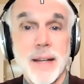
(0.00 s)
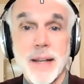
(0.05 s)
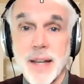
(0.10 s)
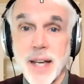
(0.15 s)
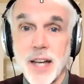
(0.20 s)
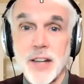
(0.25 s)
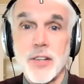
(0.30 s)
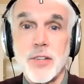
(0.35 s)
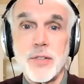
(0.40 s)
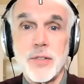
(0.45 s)

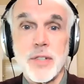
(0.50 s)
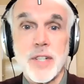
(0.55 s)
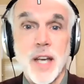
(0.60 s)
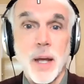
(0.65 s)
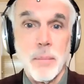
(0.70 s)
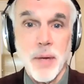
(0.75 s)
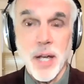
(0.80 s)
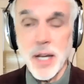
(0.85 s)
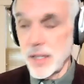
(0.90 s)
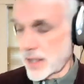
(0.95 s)
can
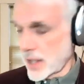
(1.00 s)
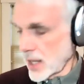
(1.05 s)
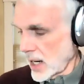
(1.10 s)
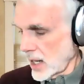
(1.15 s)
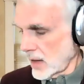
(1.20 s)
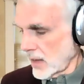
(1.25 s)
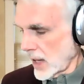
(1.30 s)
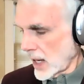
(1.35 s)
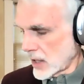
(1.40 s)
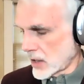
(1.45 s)

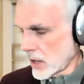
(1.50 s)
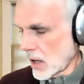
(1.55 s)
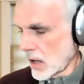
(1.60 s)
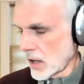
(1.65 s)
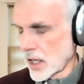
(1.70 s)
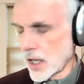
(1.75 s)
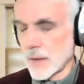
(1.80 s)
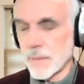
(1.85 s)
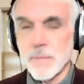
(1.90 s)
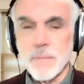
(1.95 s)
maintain that
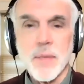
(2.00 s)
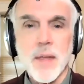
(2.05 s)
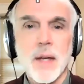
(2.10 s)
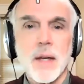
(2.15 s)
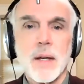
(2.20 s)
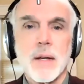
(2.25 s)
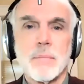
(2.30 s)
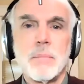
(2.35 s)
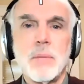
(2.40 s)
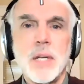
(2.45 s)
target
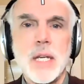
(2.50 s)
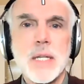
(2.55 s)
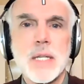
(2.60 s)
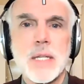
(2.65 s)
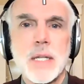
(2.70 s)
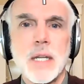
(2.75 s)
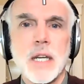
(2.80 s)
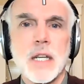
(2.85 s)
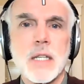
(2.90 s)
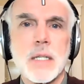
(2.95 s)

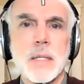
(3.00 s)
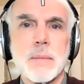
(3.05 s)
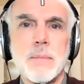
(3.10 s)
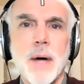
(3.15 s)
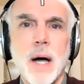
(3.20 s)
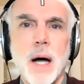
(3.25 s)
B6